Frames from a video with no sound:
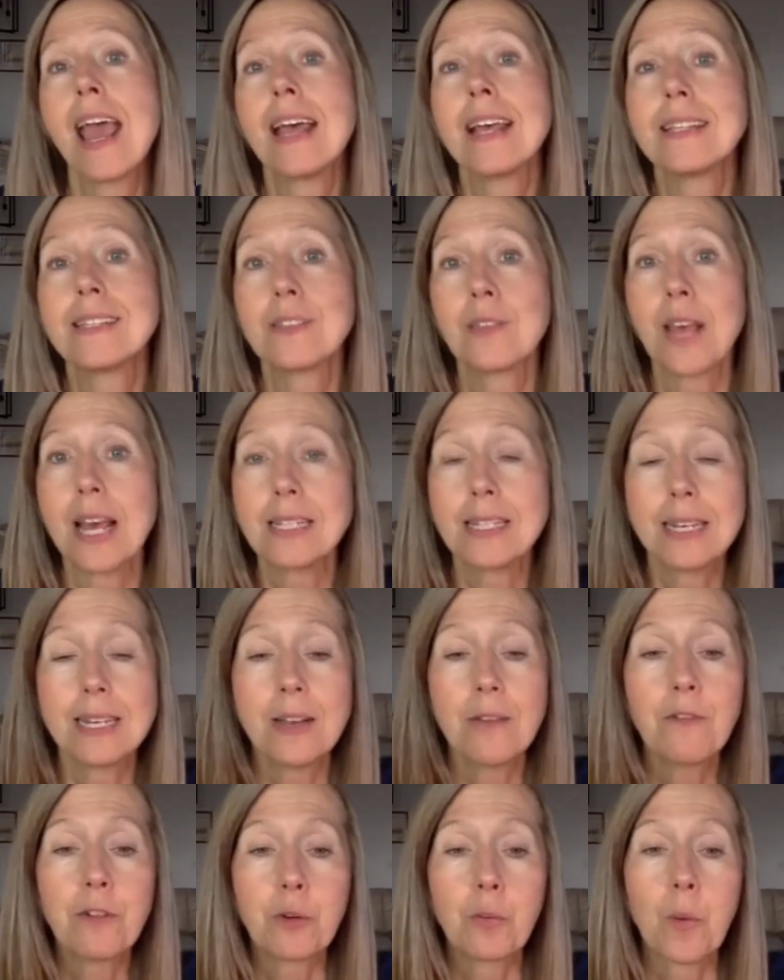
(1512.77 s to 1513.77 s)
So that's a
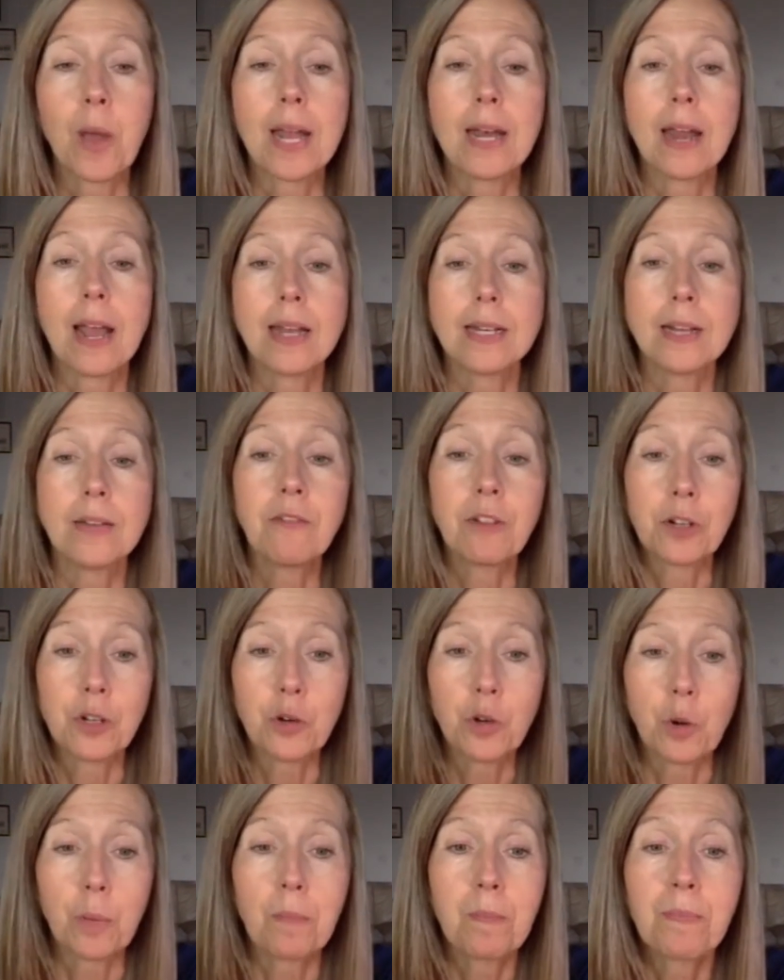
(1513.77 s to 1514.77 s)
different one, a different
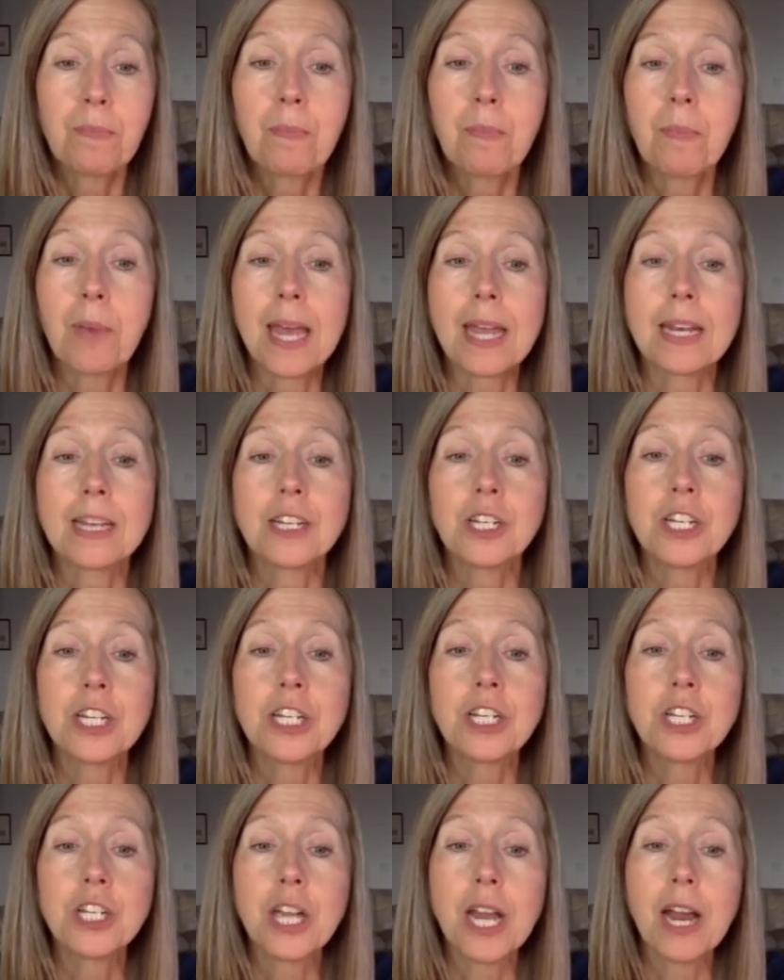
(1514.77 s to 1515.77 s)
group. But
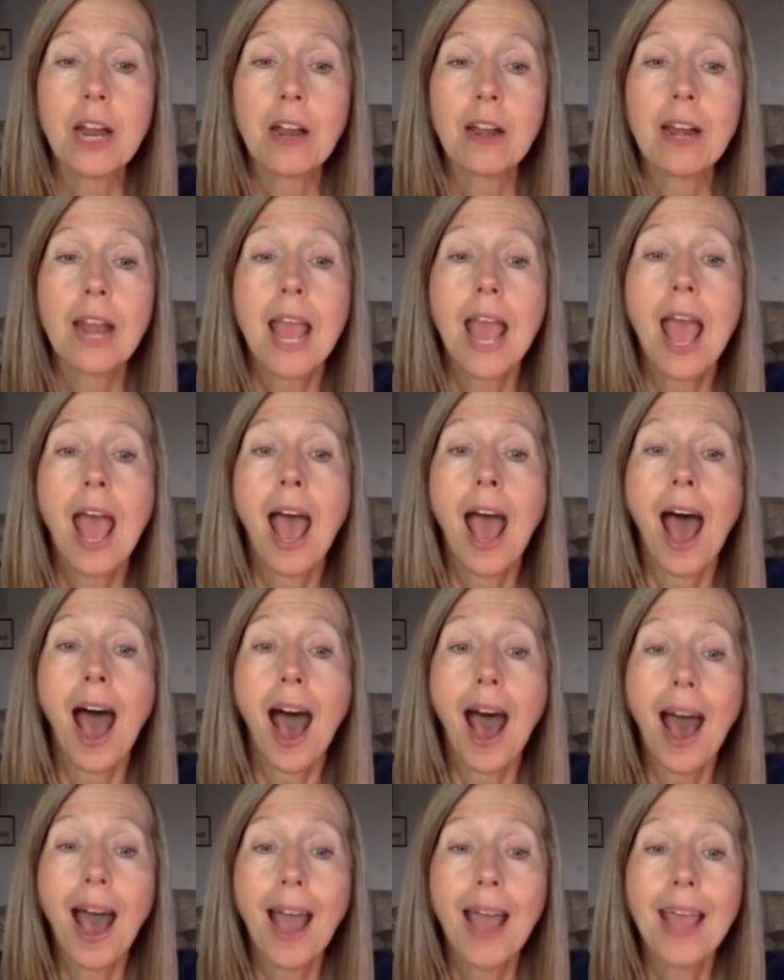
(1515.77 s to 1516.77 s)
she shared,
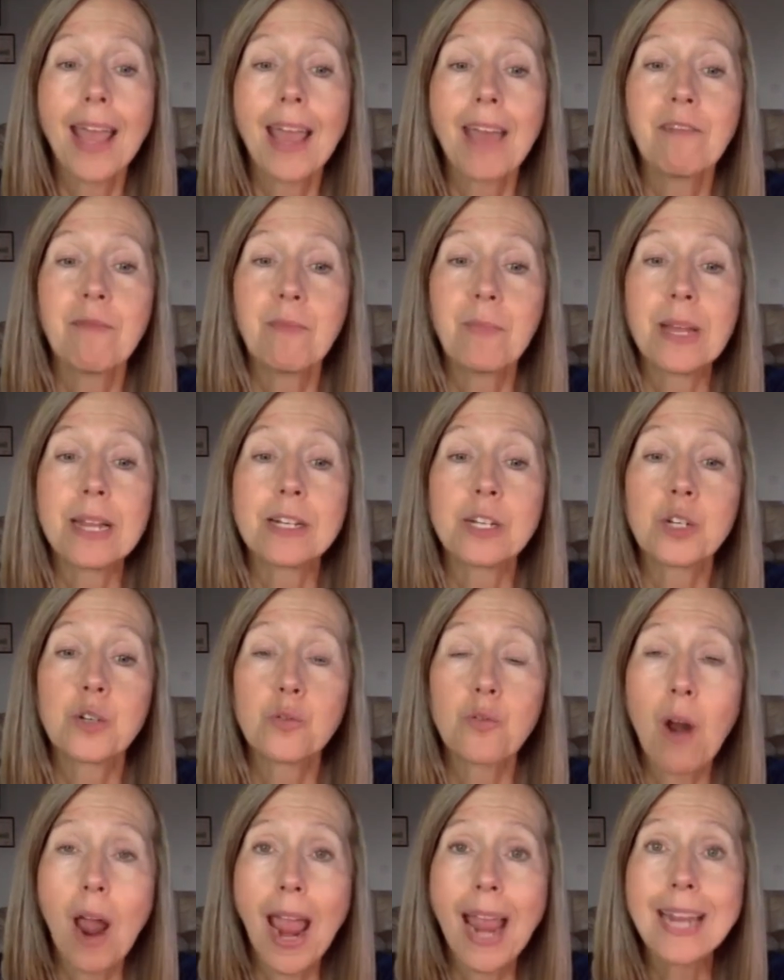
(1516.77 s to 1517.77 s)
I have been
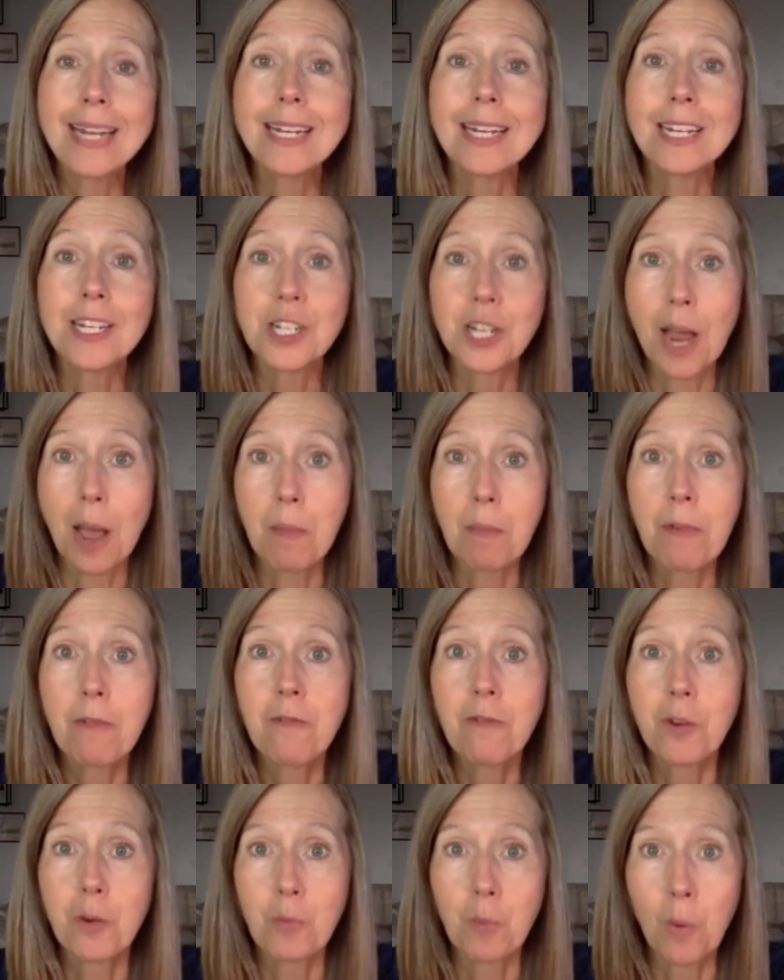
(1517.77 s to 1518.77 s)
trying to jump
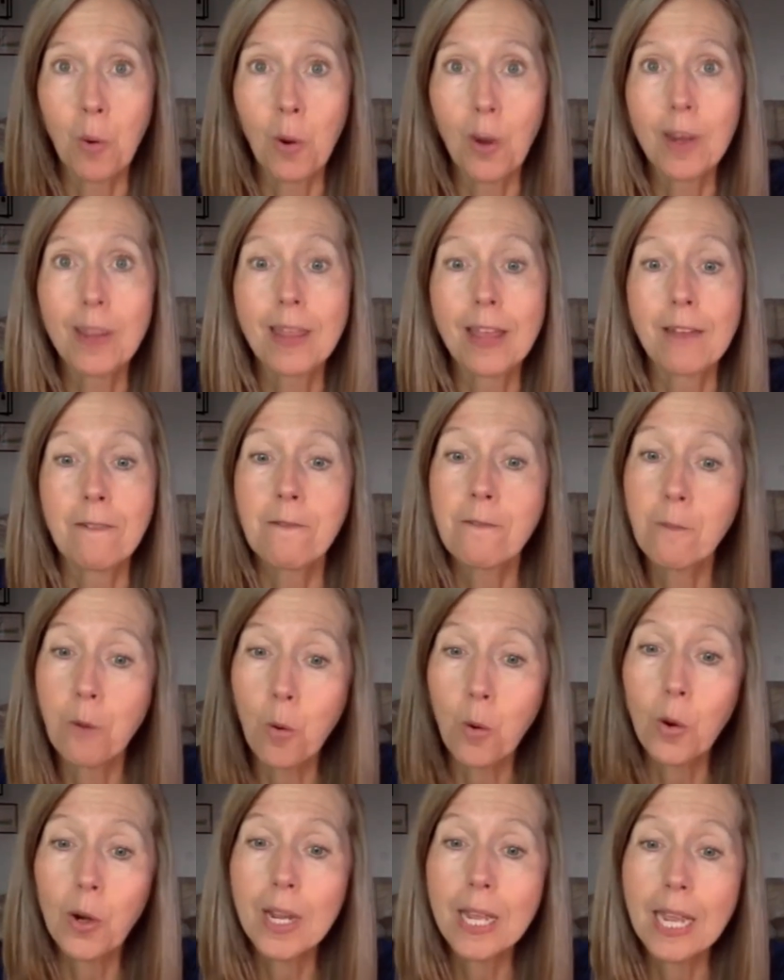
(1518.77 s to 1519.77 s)
for more than
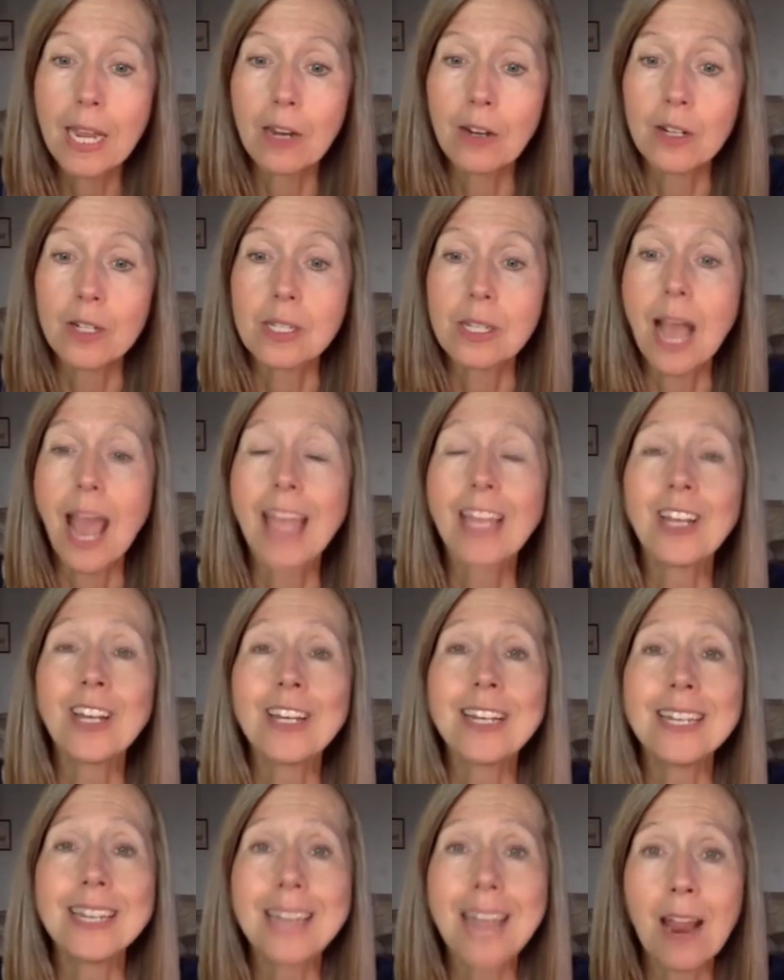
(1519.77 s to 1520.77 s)
4 years. I
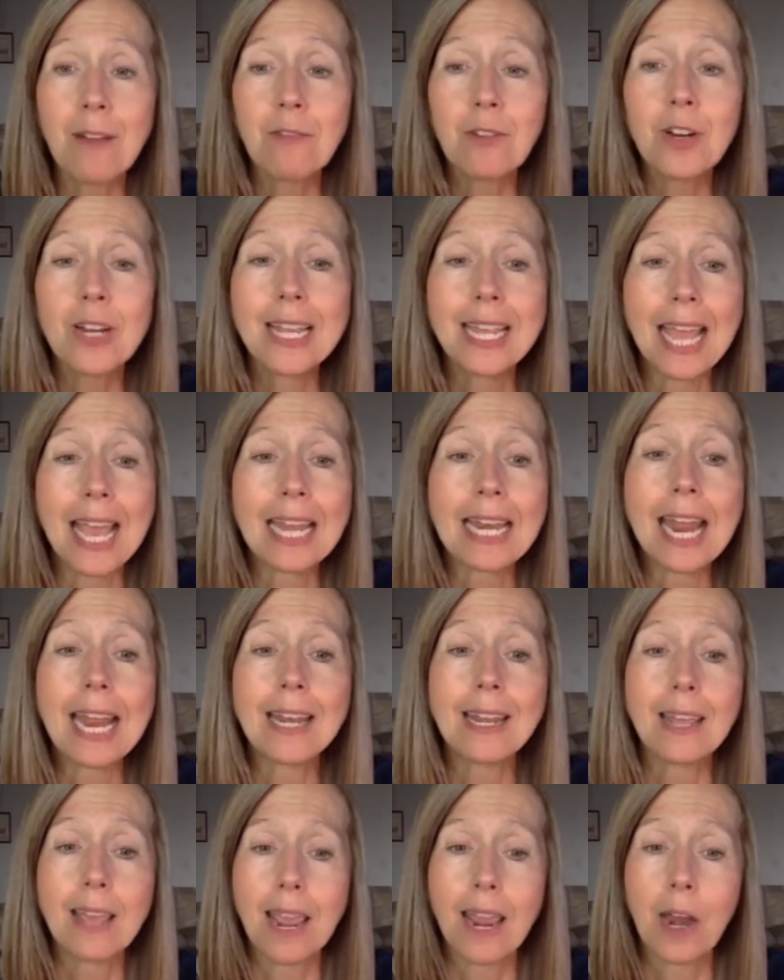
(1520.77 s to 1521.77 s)
could never get
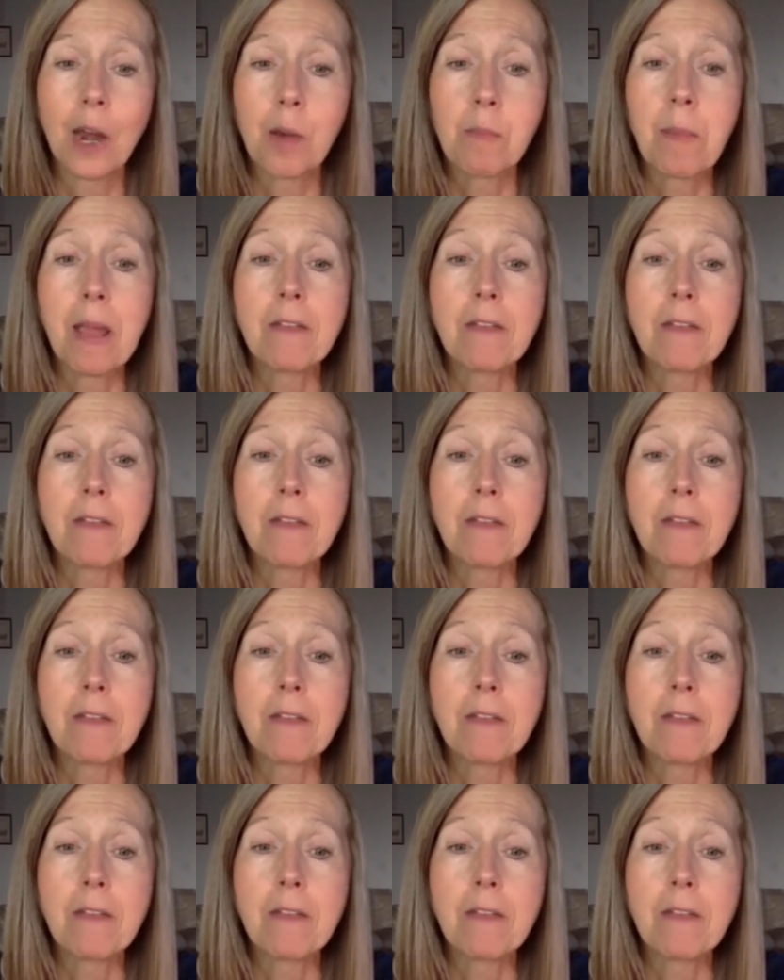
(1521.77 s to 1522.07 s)
any air.